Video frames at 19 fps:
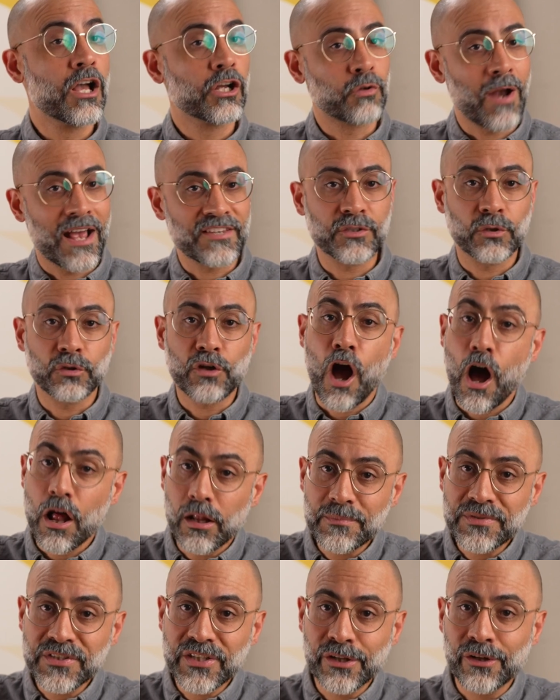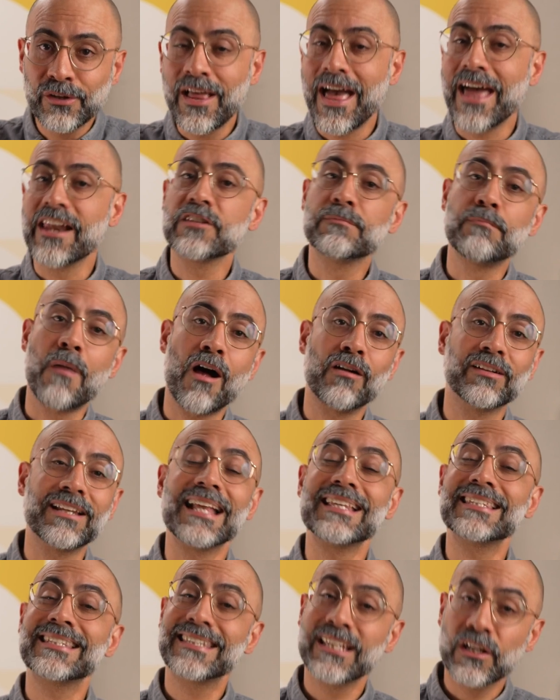Crassel column still, and is bottled
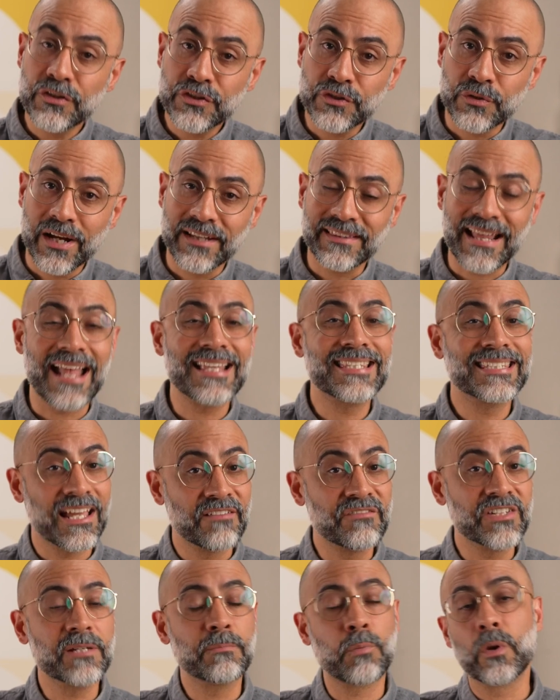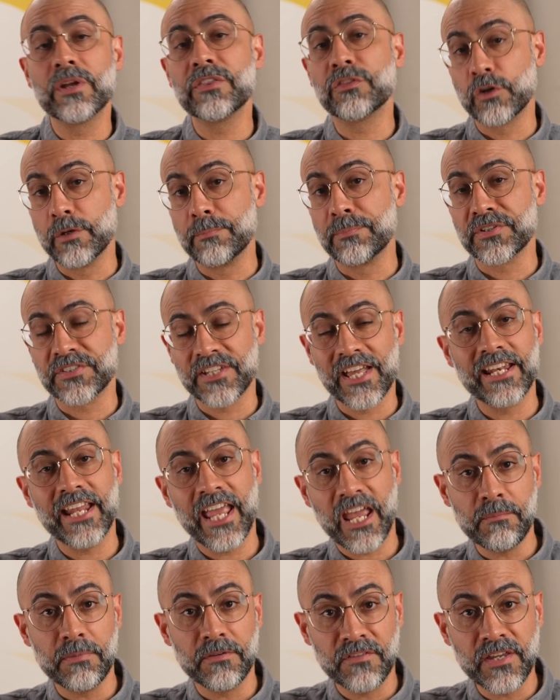at still strength at 70.3%
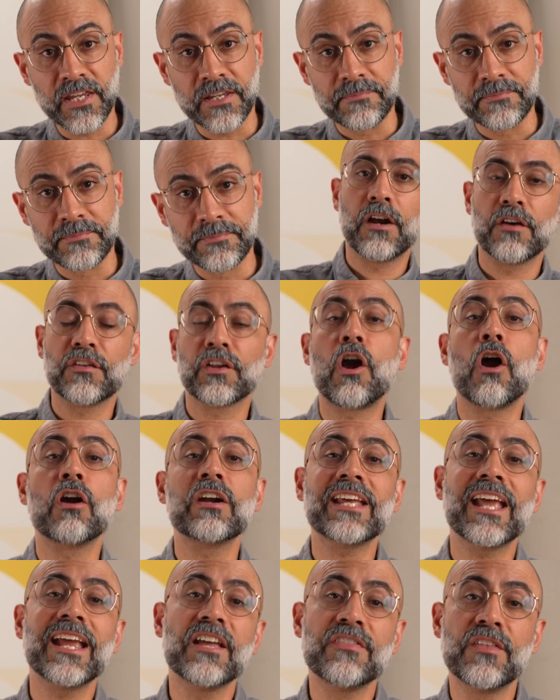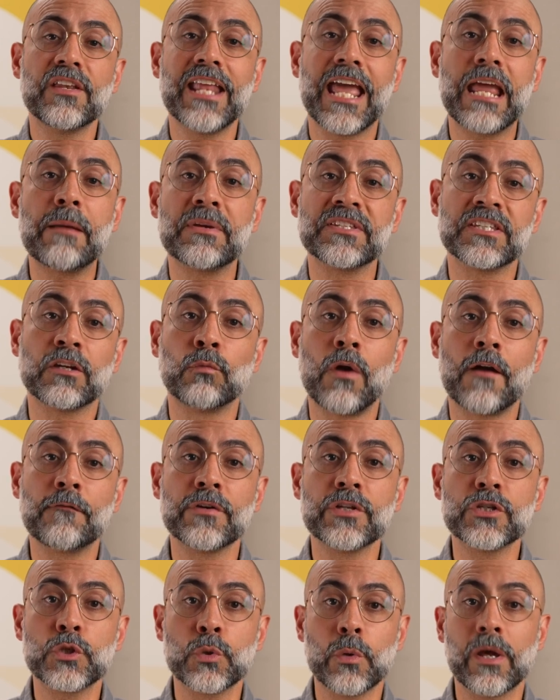ABV. Now, the Cartier in the name is a
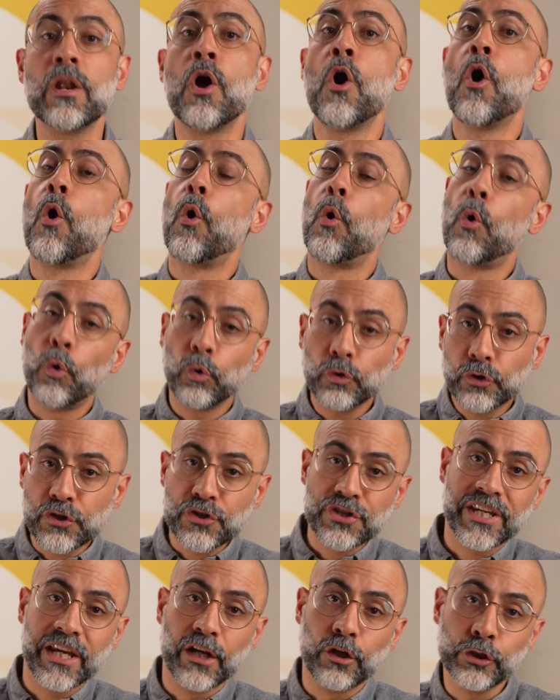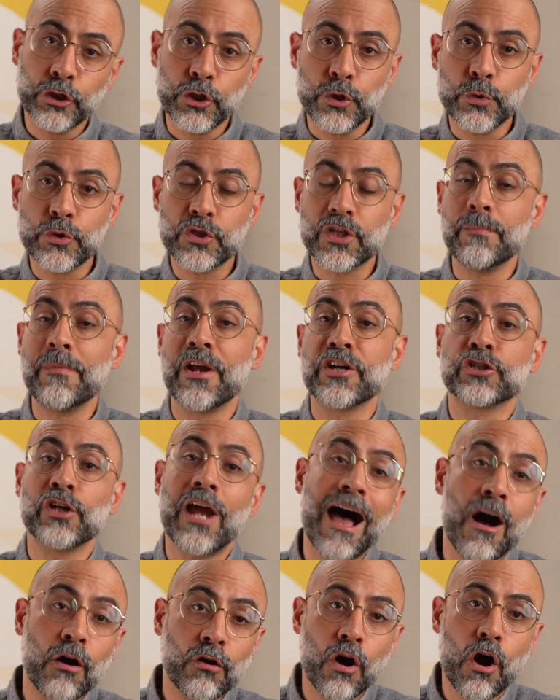reference to an older scale used to measure
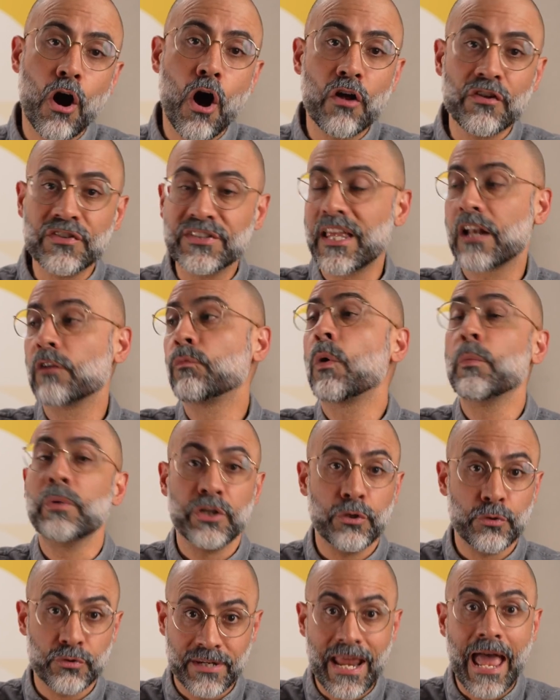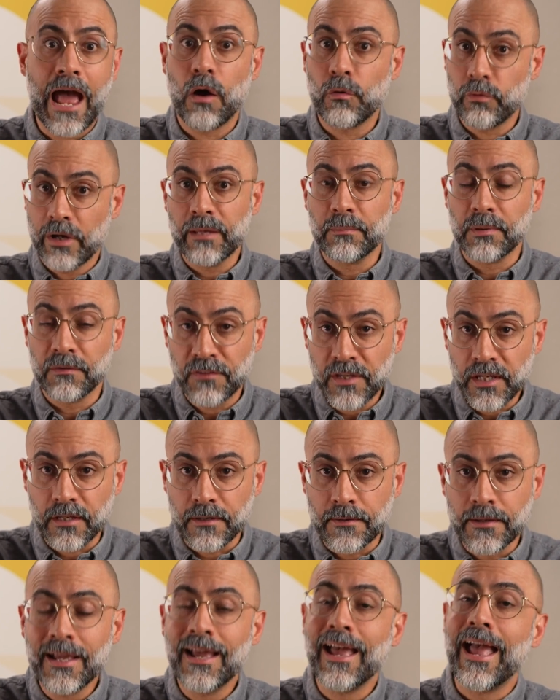alcohol instead of what we use now,
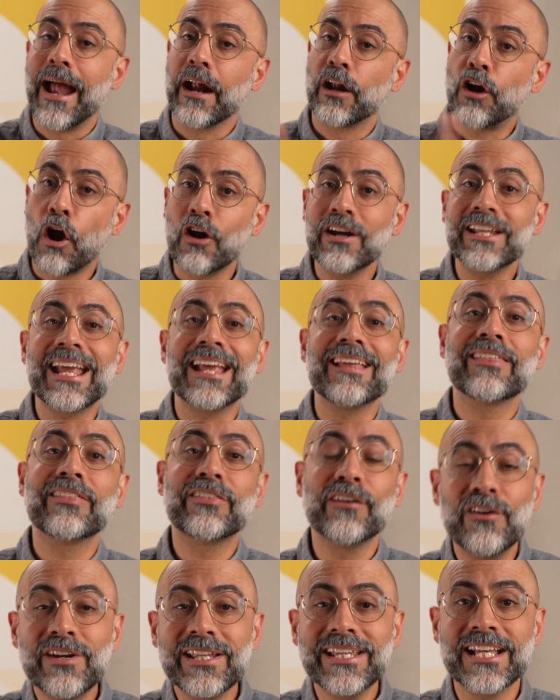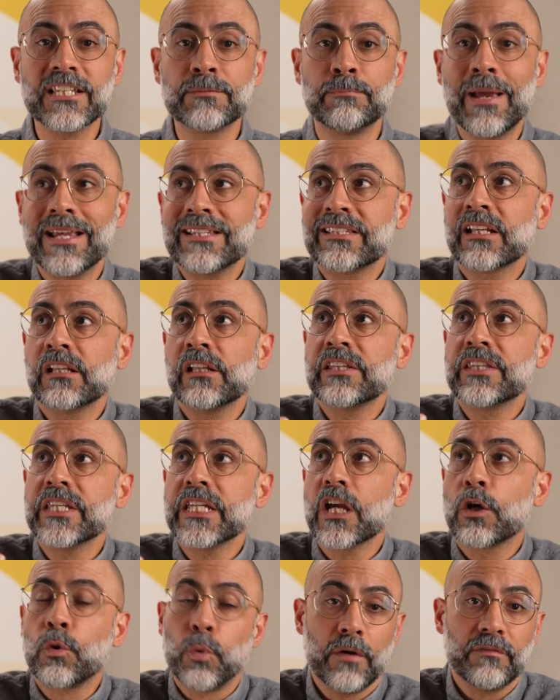ABV. And Cartier 30 is basically the
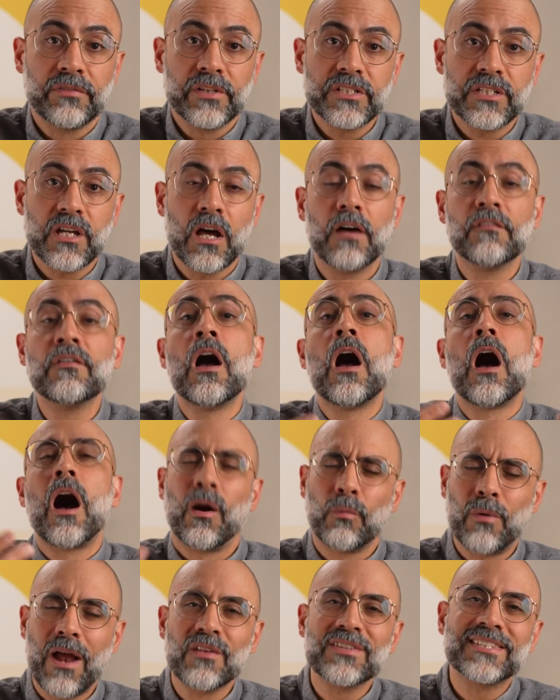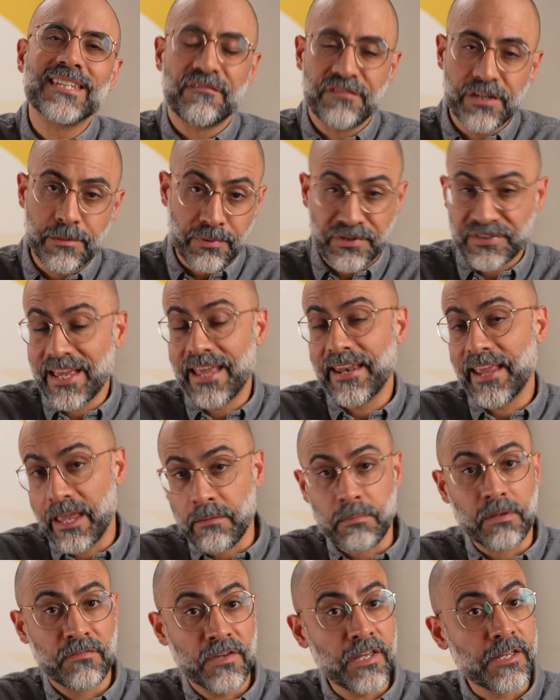equivalent of around 70%
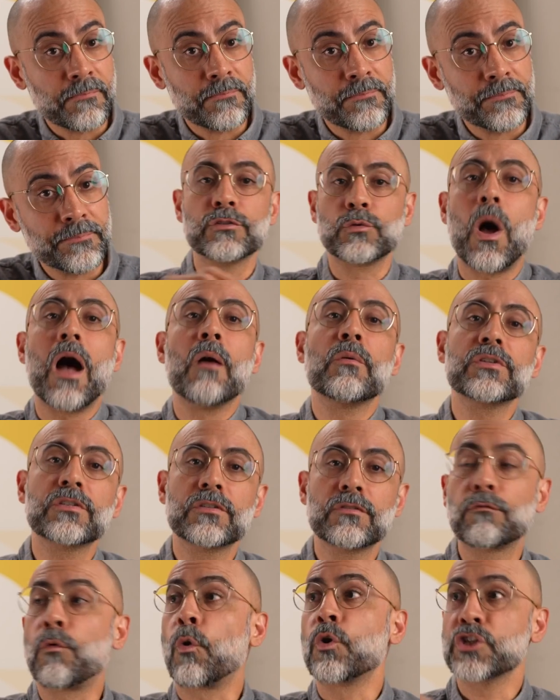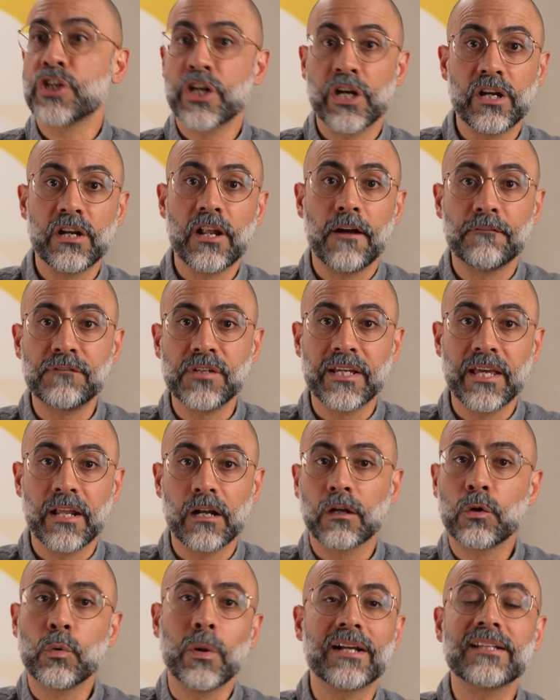ABV. So I was fortunate enough to get a
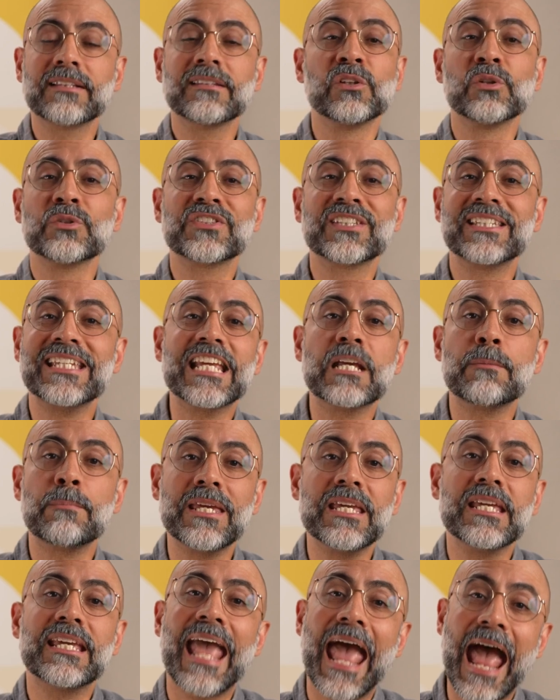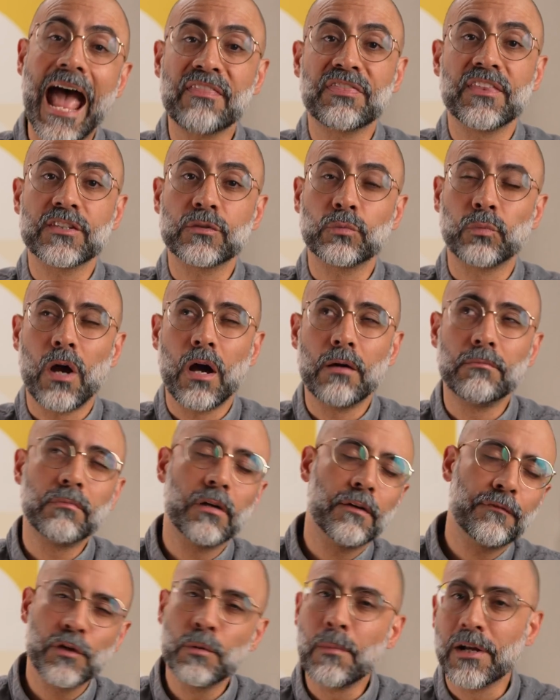quick little sneak peek at this rum a
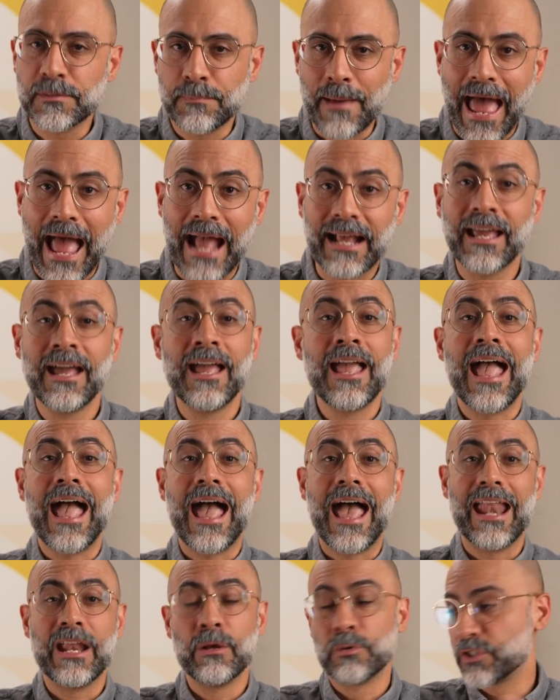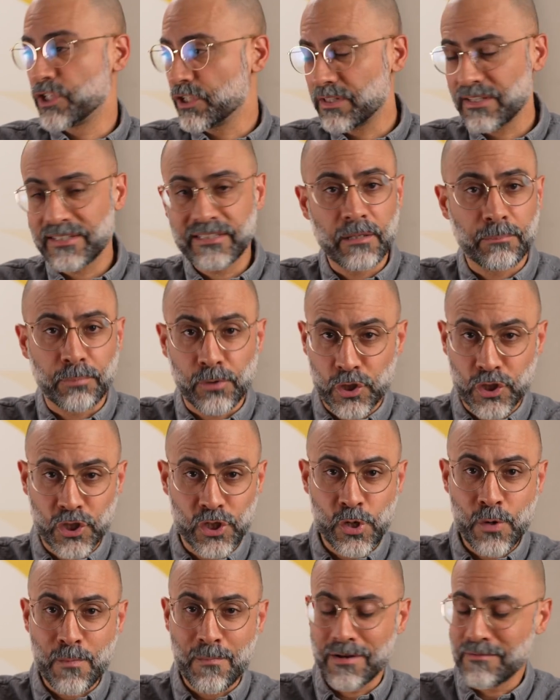few months back, and it was just a sip or
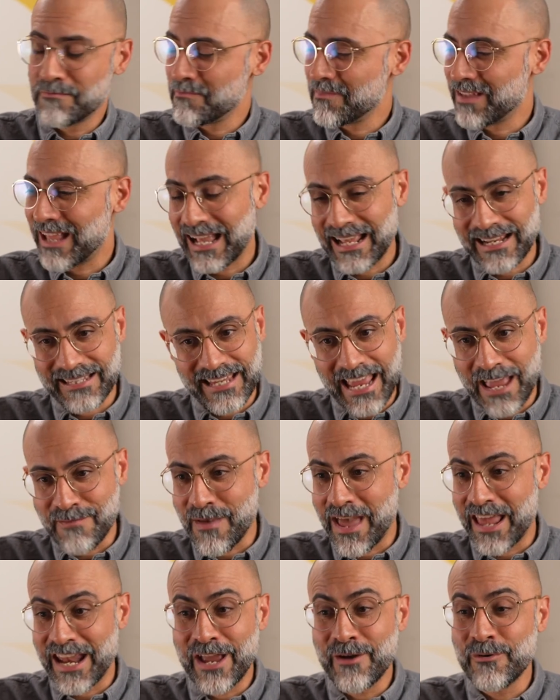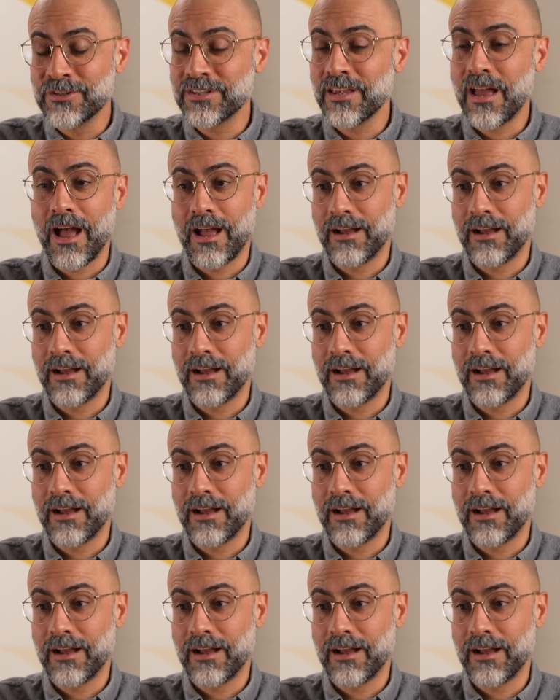two, but I gotta say, man, it was